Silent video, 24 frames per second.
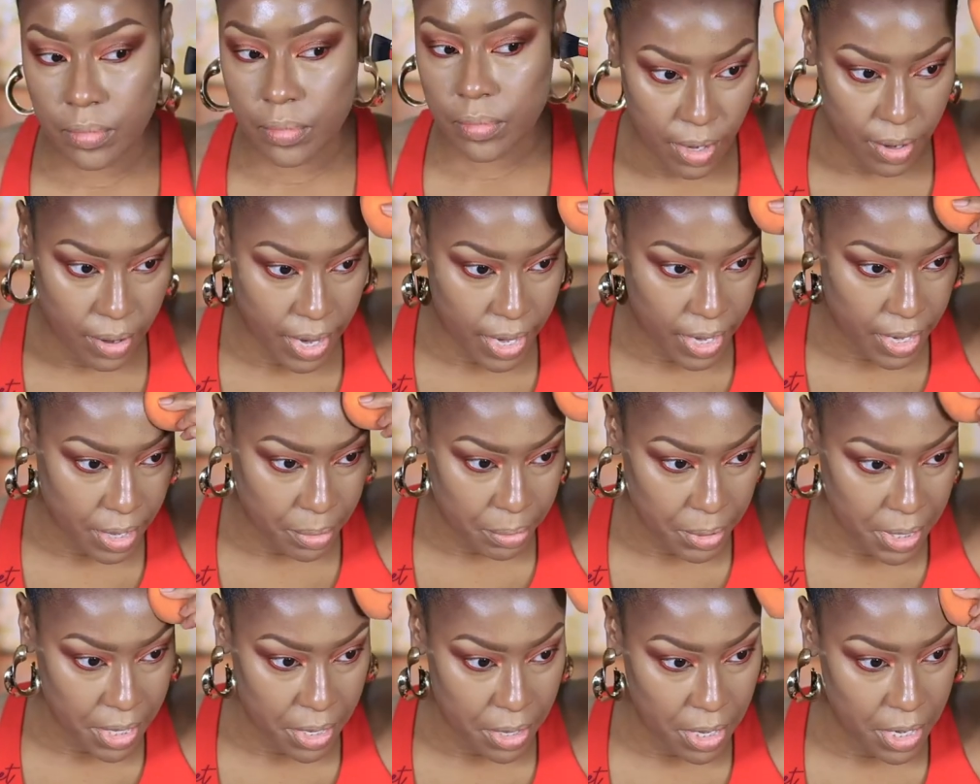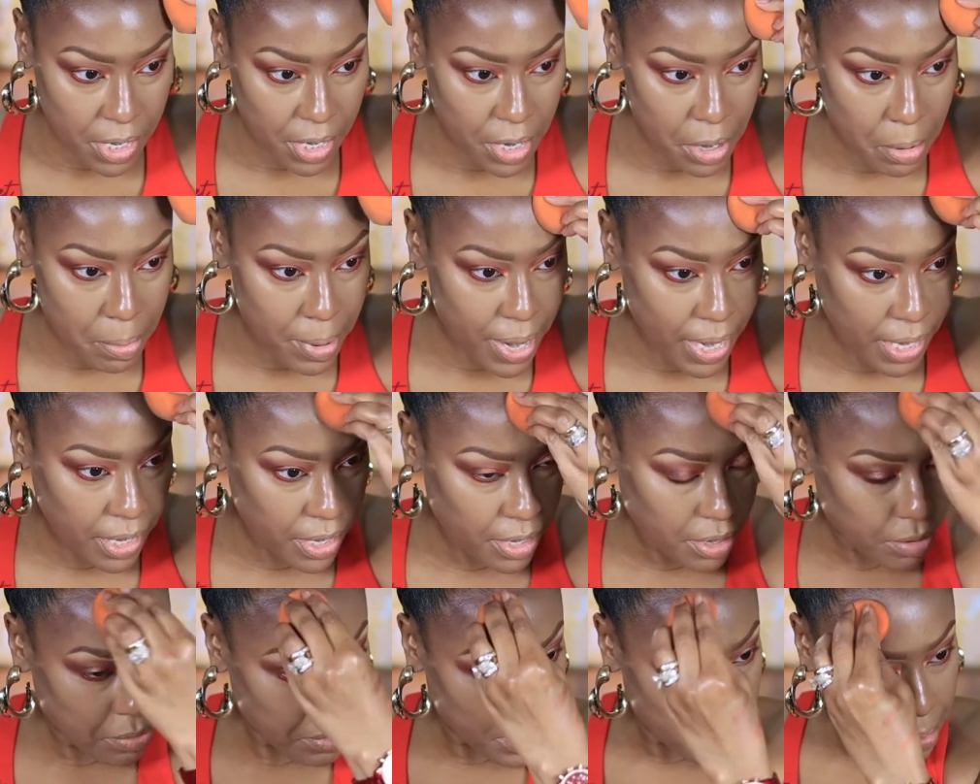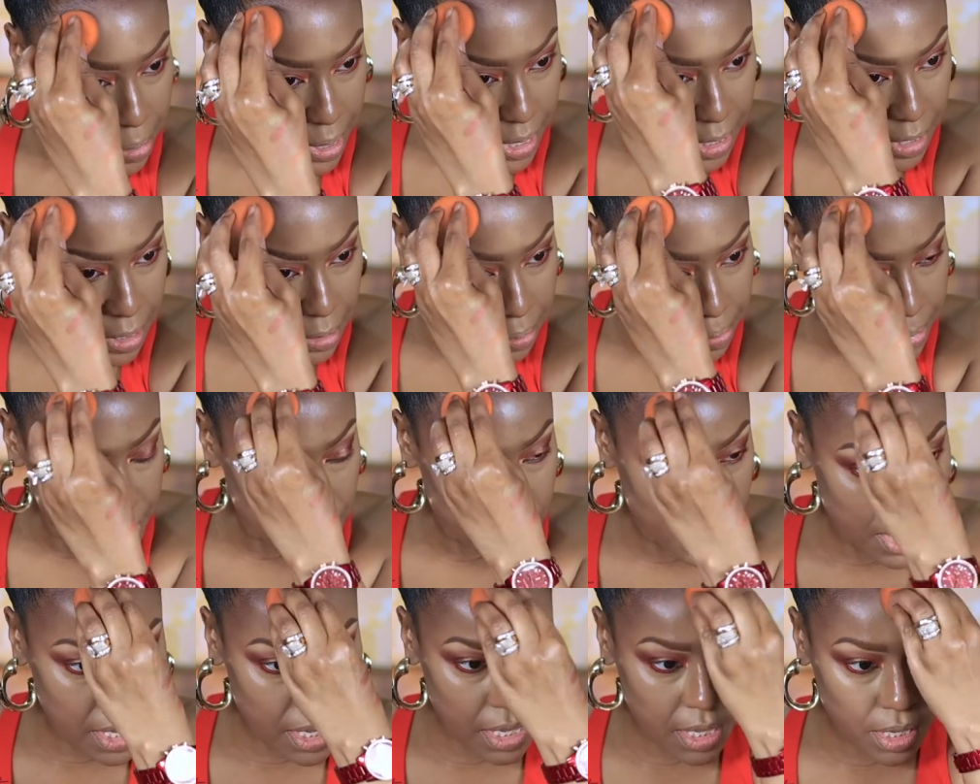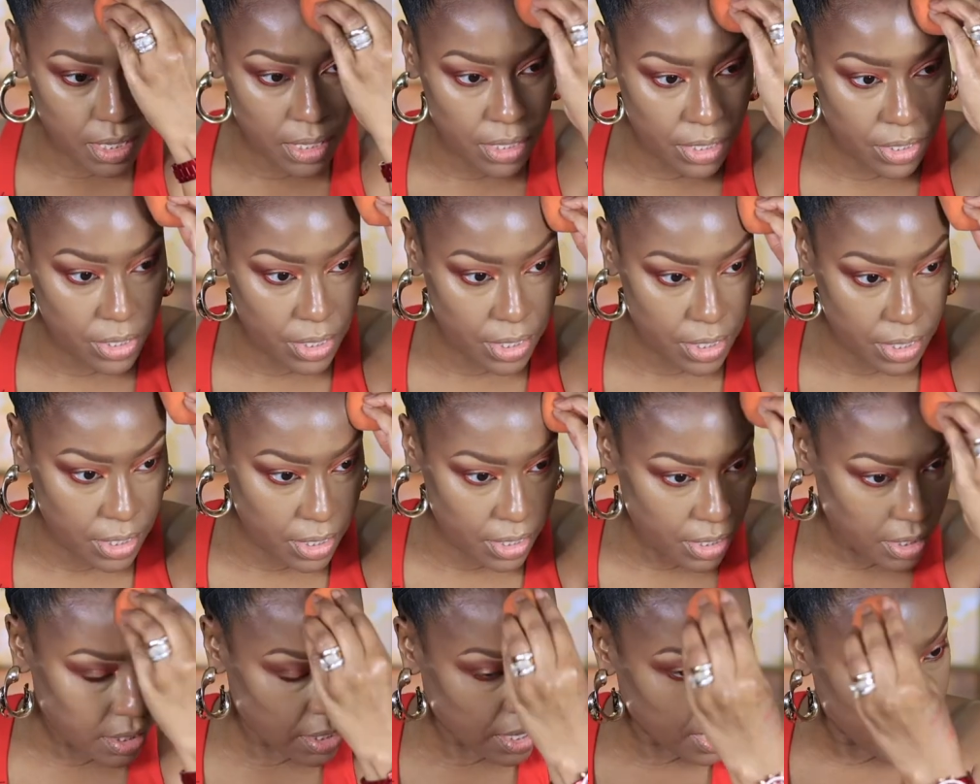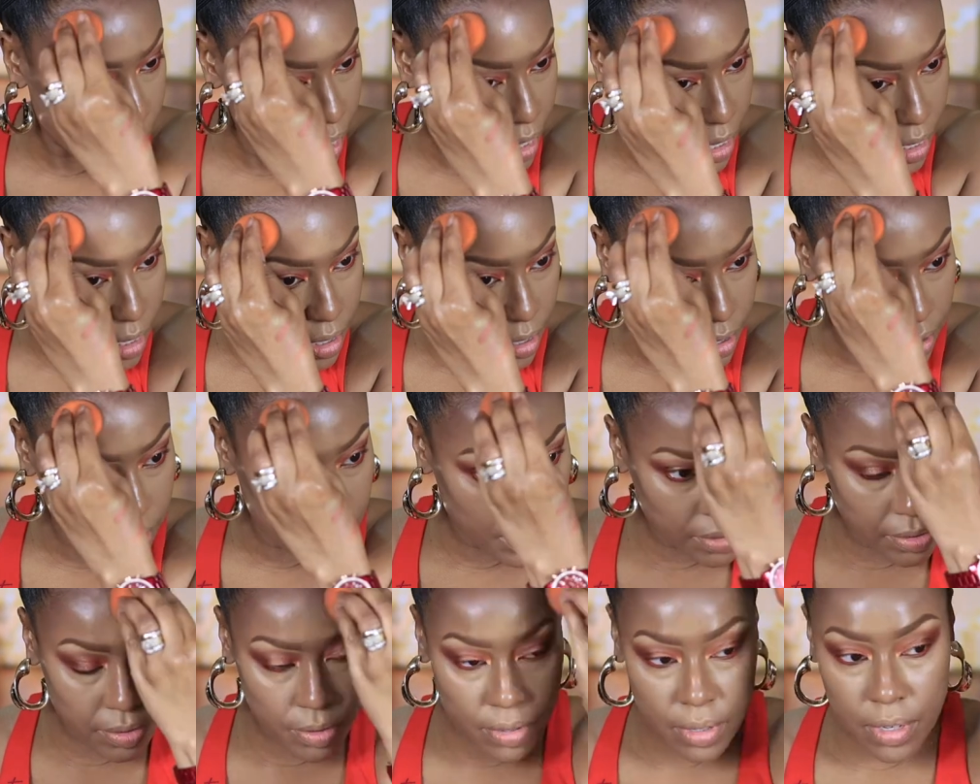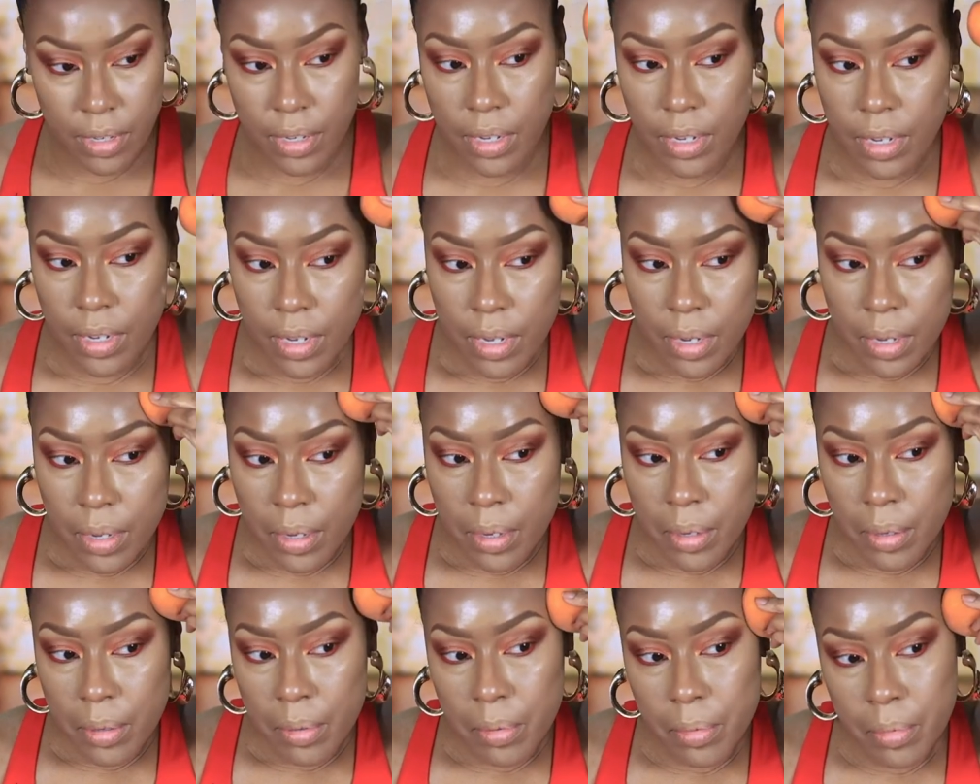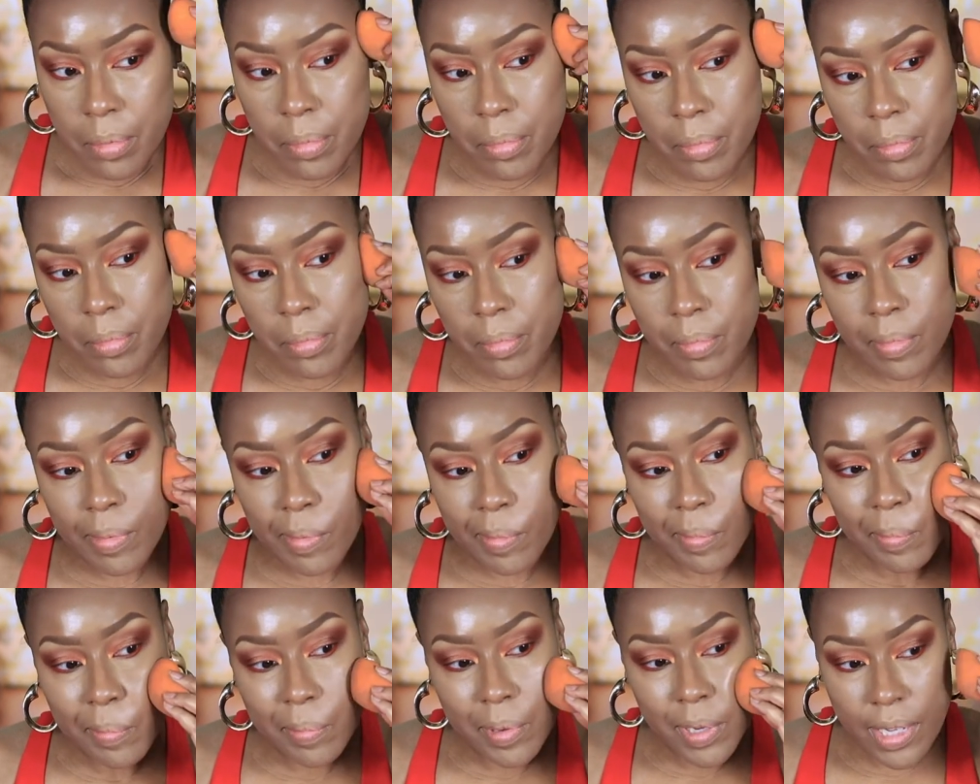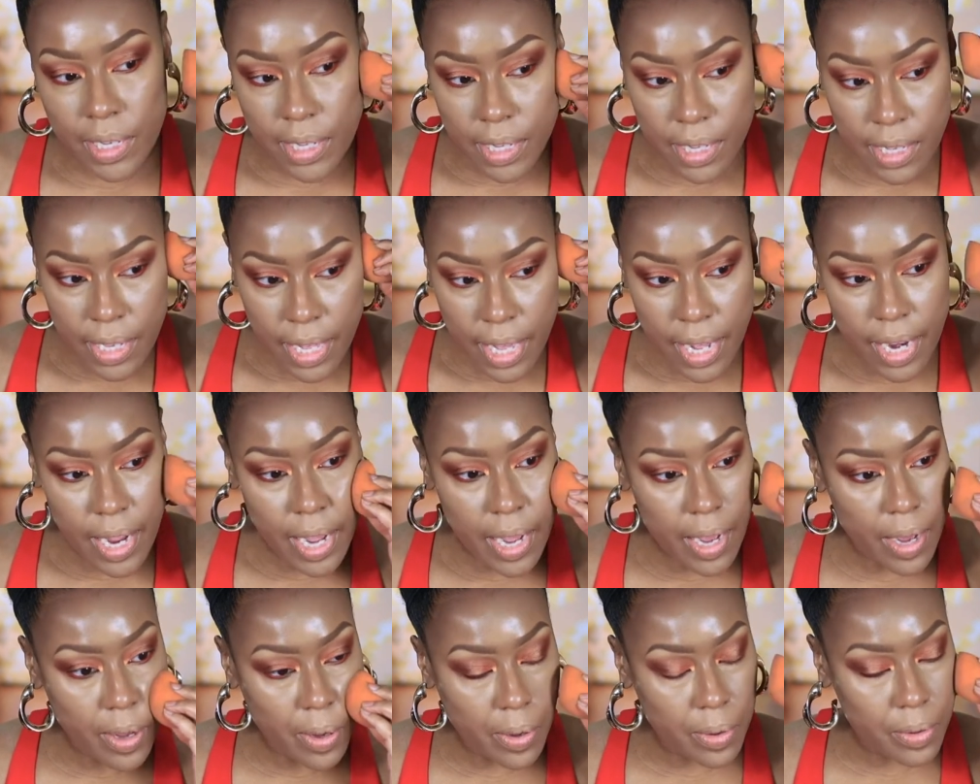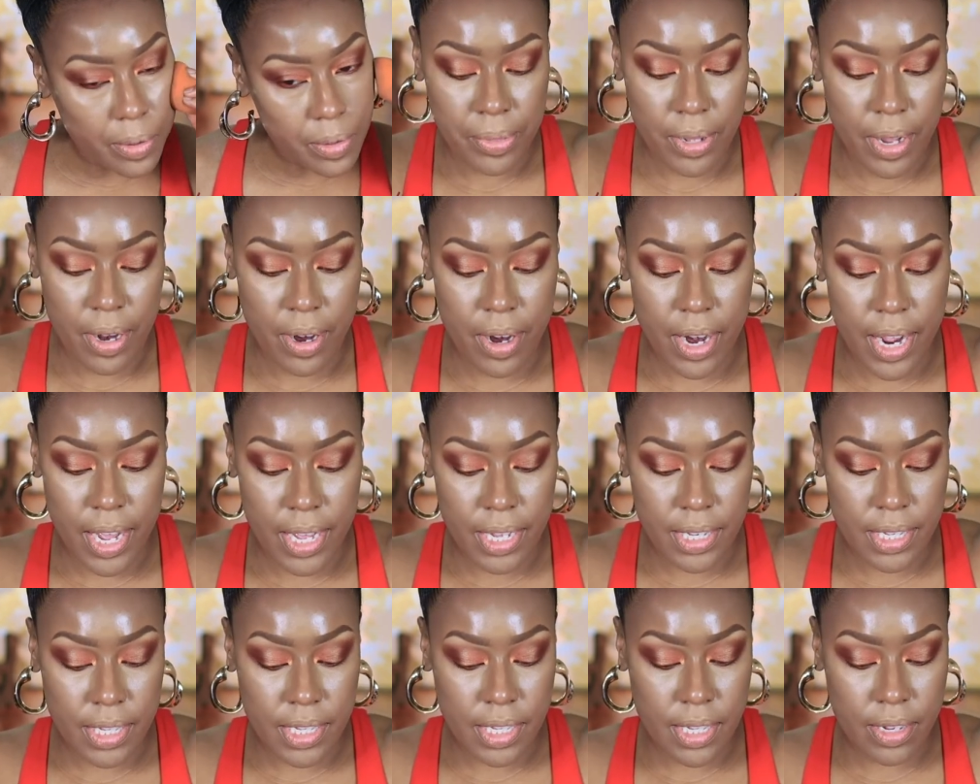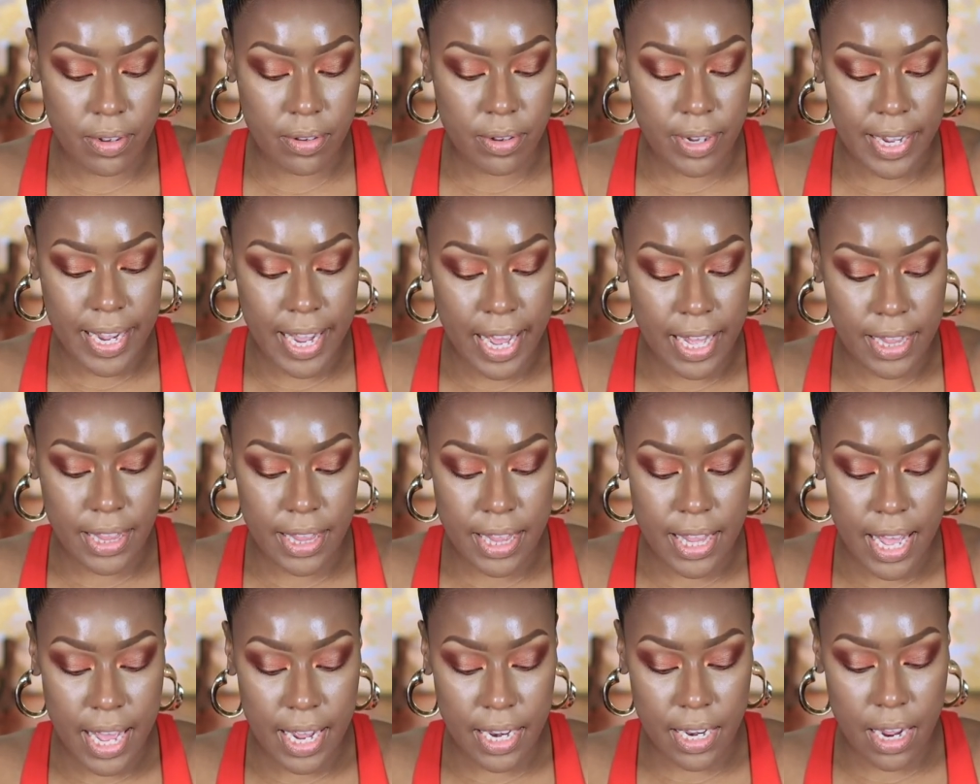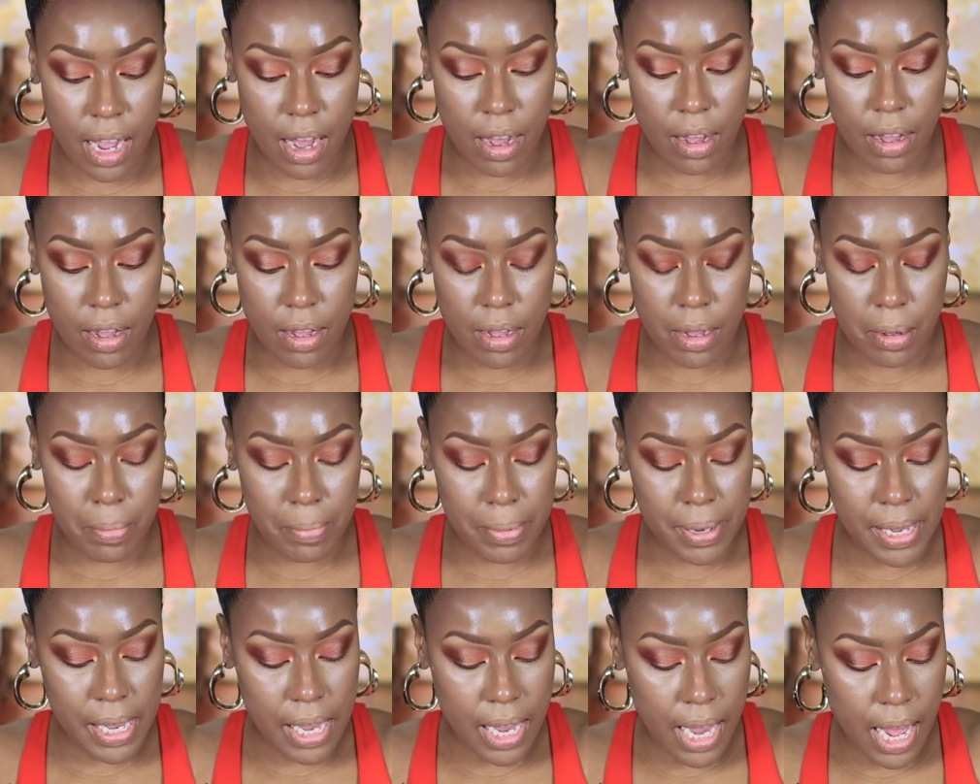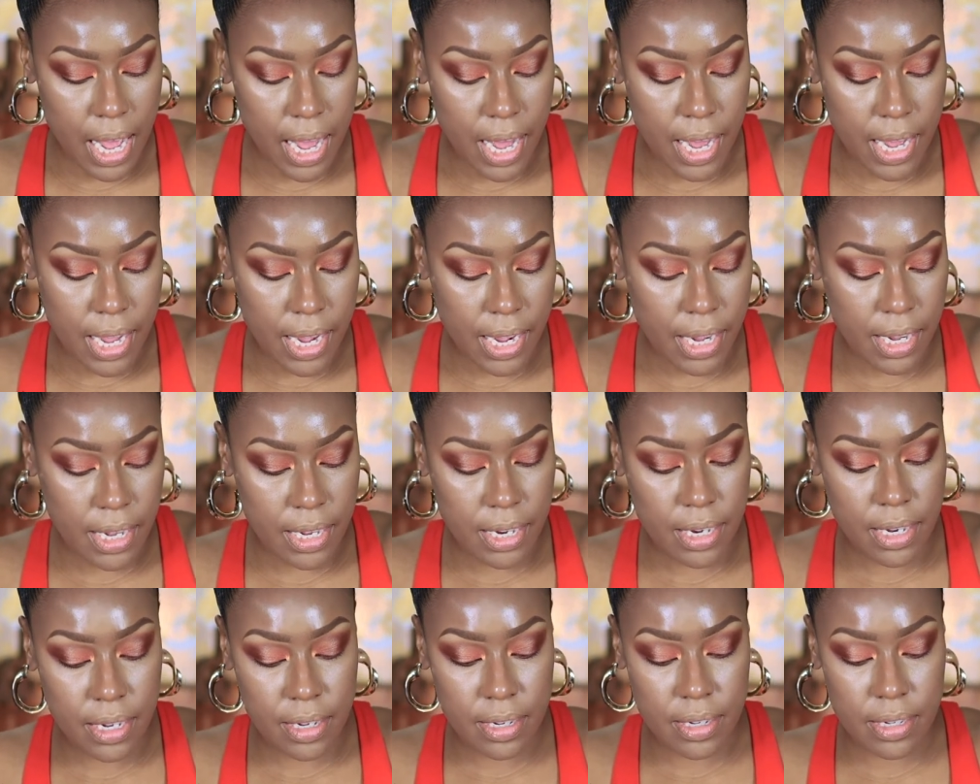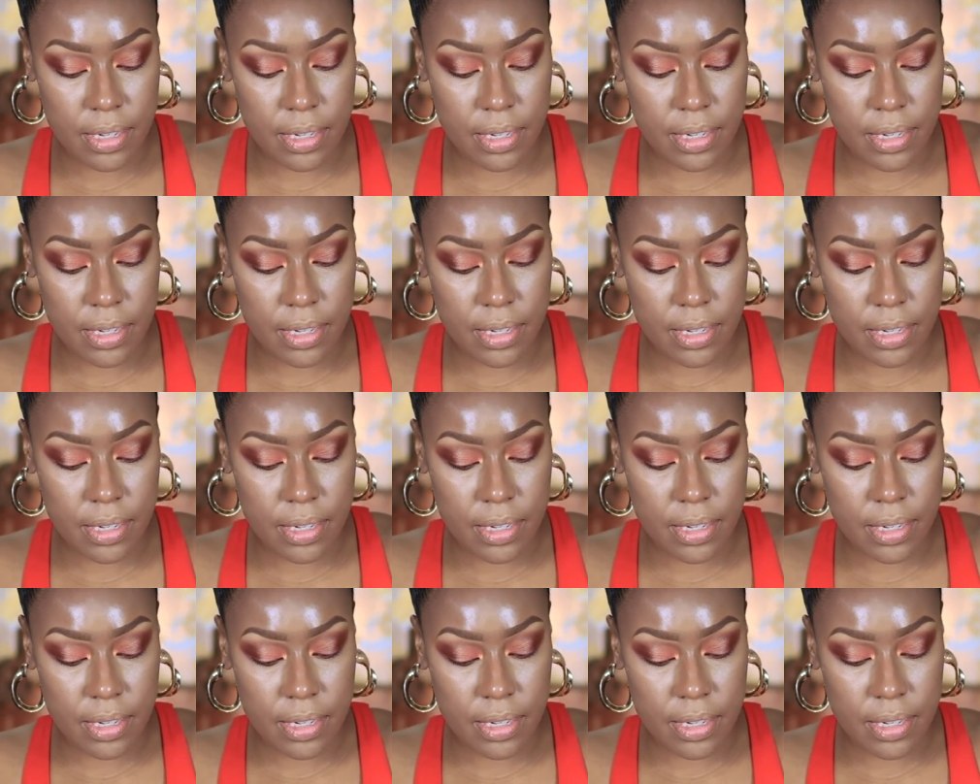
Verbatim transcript: All right, and I'm gonna go back in with my sponge and just kind of blend that out. All right, so got that all applied.